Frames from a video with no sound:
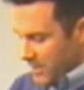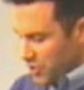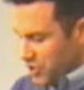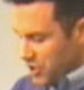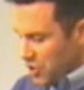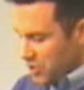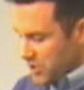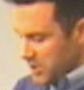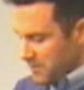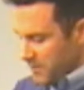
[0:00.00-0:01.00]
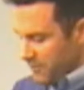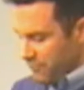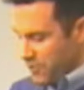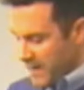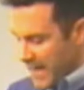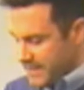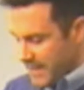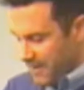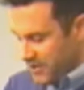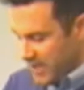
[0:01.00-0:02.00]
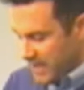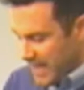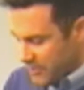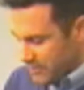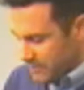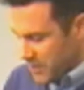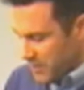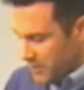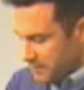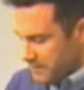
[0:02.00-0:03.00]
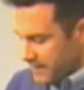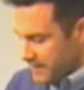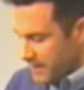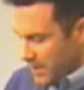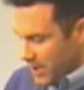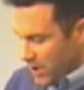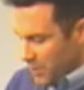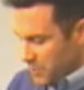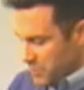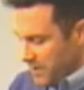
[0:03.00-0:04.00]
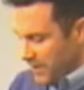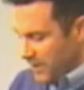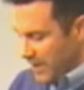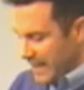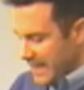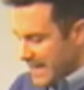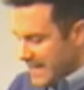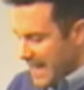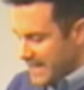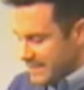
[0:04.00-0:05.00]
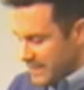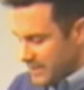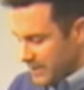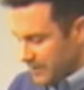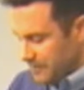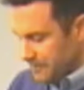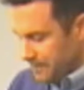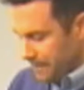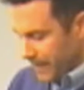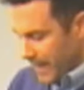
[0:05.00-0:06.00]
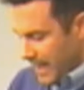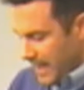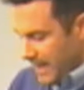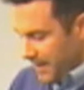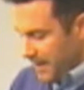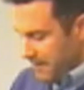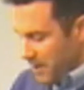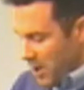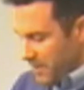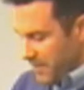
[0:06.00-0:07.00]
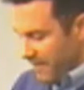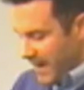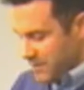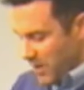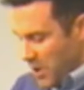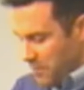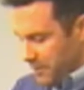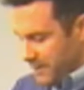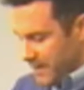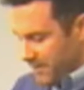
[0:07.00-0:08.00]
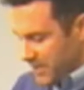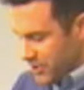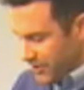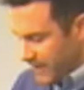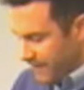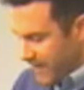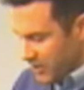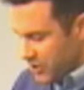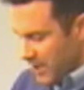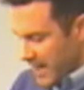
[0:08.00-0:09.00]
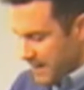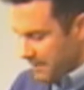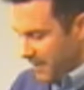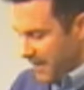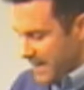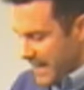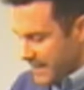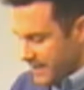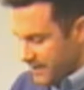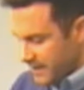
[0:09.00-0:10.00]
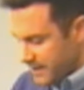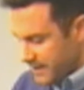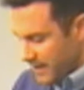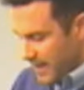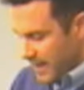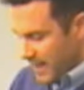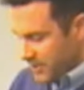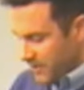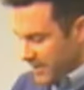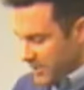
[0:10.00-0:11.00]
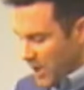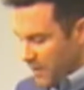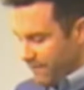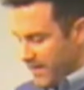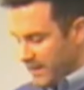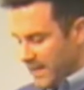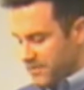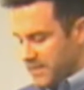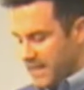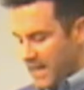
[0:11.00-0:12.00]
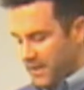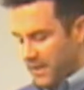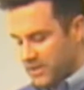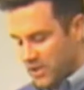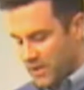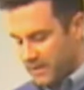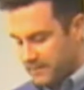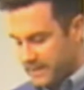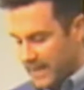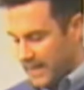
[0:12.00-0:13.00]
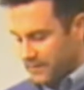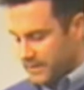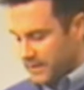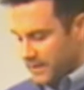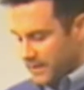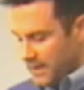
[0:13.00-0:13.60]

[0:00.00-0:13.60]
So she took some of the fruit and ate it, and then she gave some to her husband, who was with her, and he ate it too. At that moment, their eyes were opened, and they suddenly felt shame at their nakedness. And so they sewed fig leaves together to cover themselves.